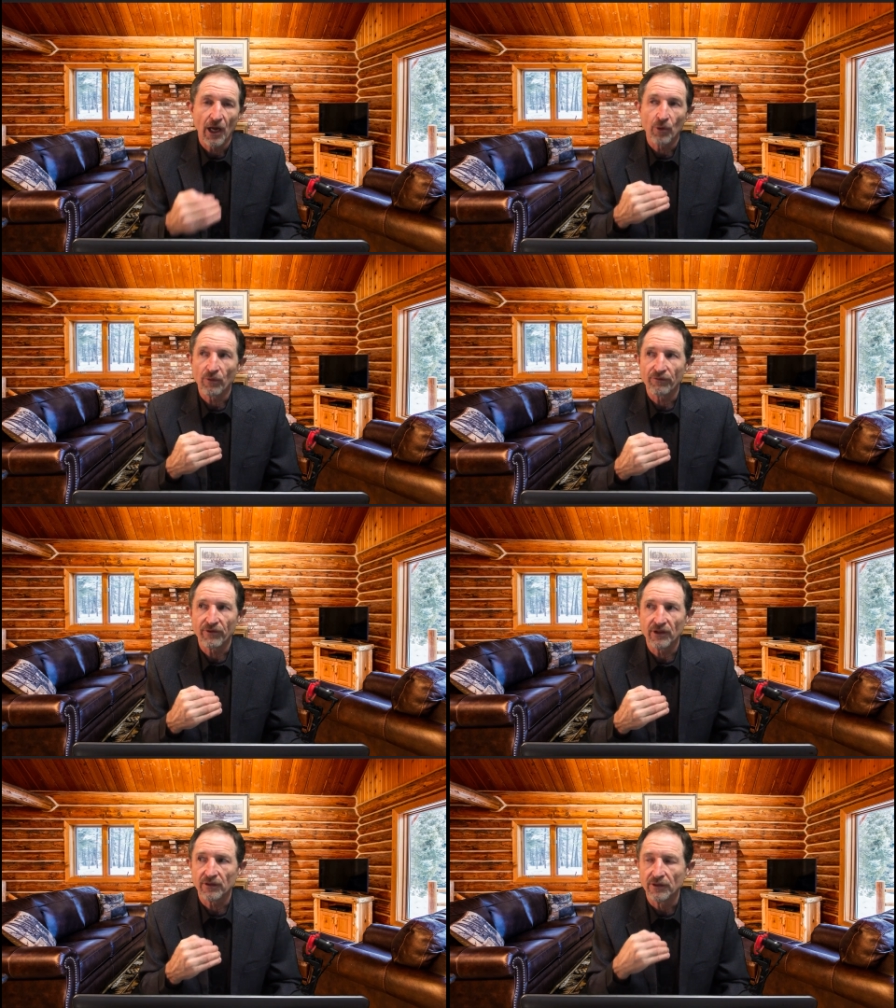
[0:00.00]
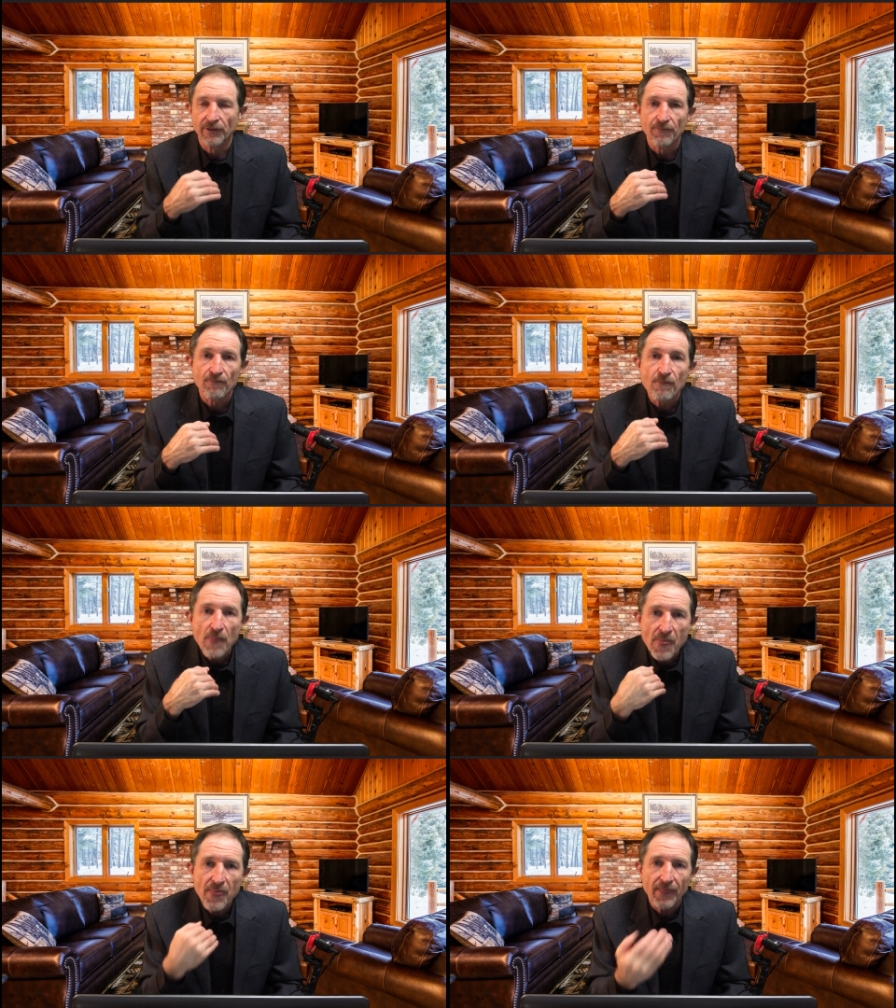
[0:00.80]
and we feel
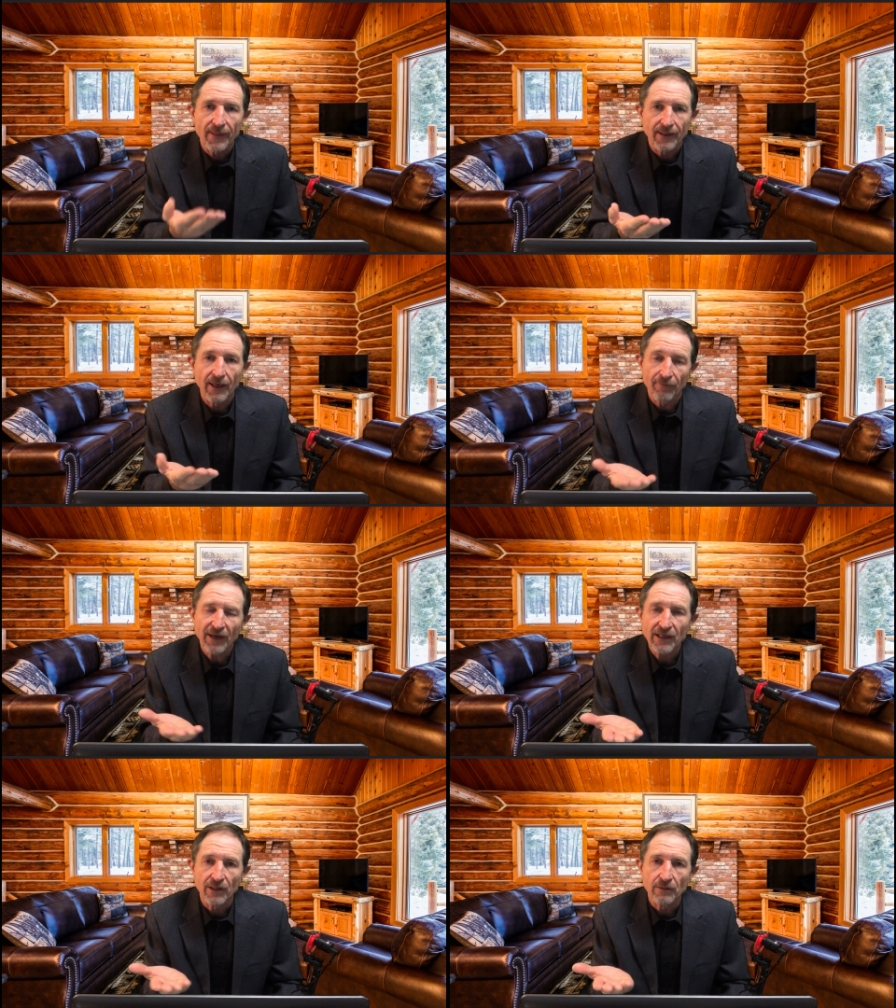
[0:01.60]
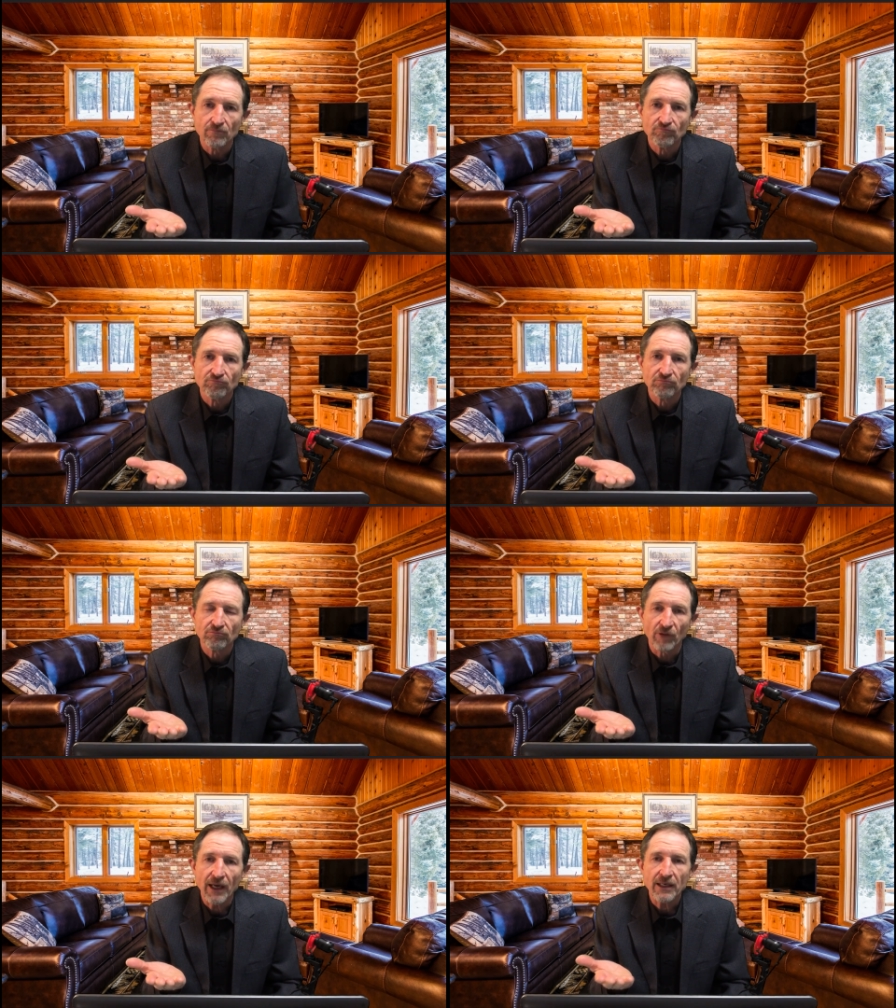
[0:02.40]
offended,
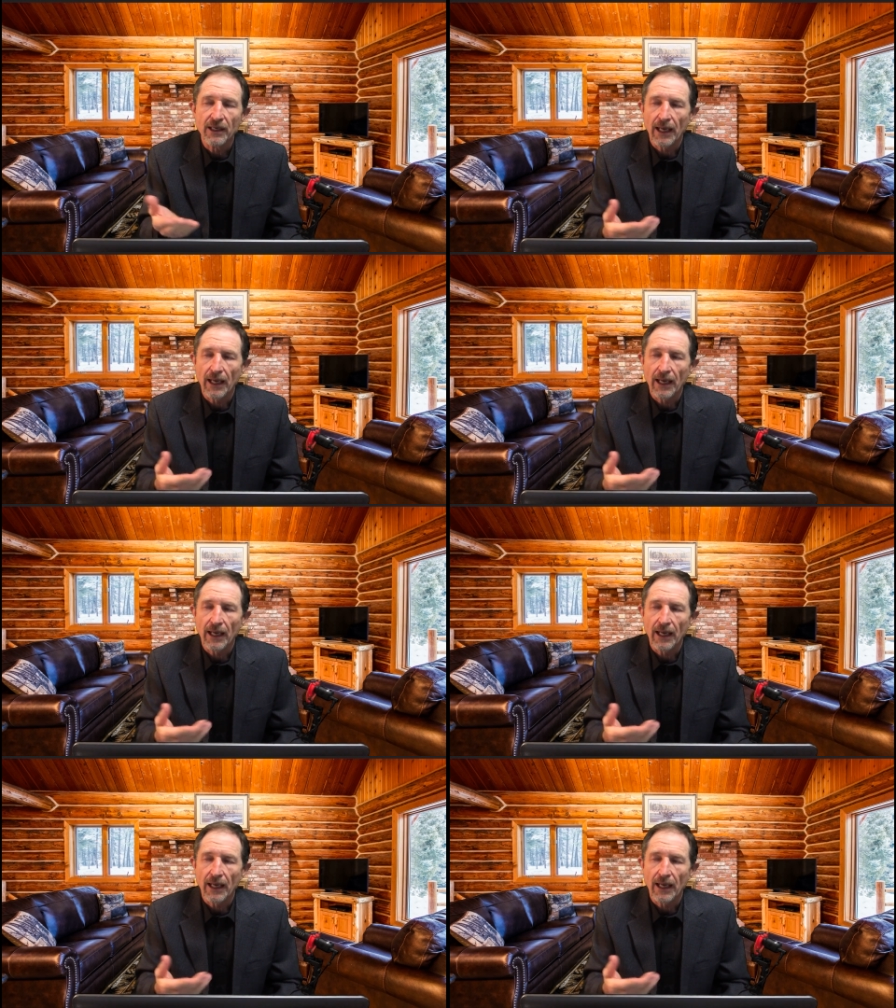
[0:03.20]
right?